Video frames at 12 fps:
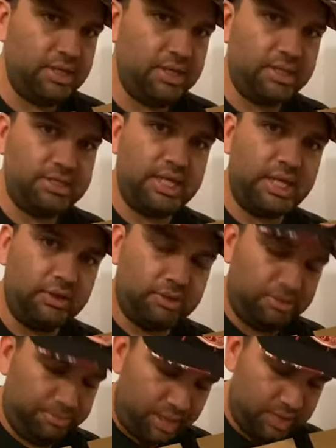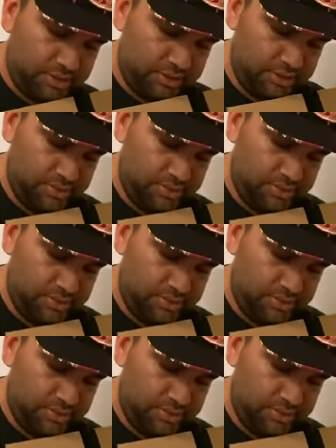Let's take out the box.